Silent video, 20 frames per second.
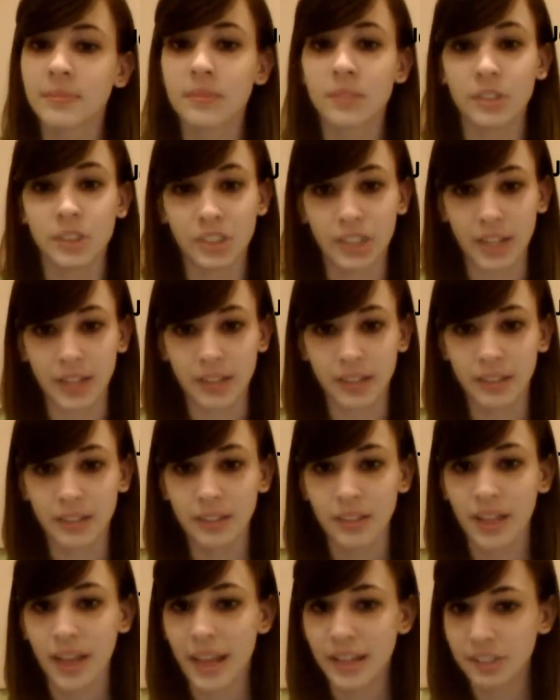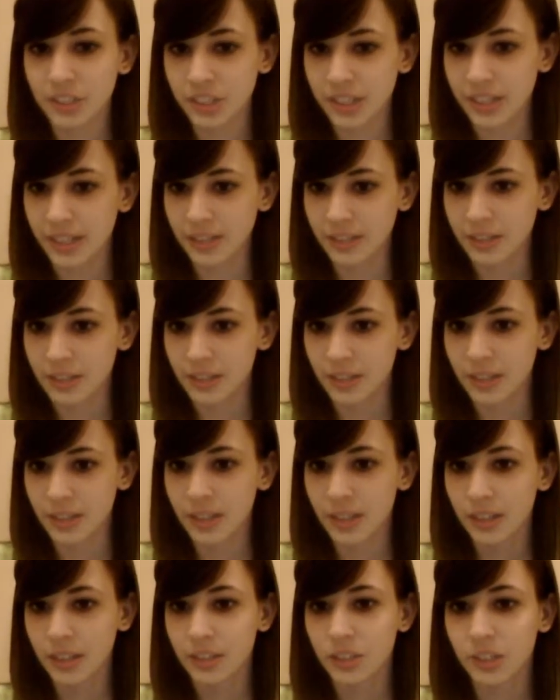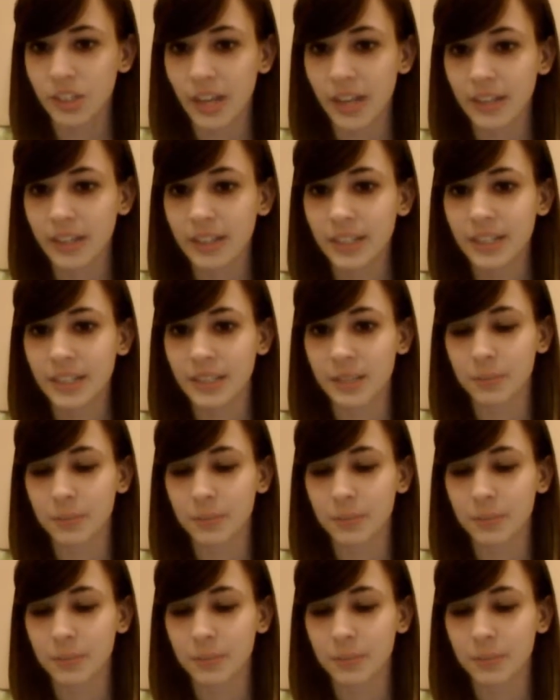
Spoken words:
Jenna and cheese. Jenna is a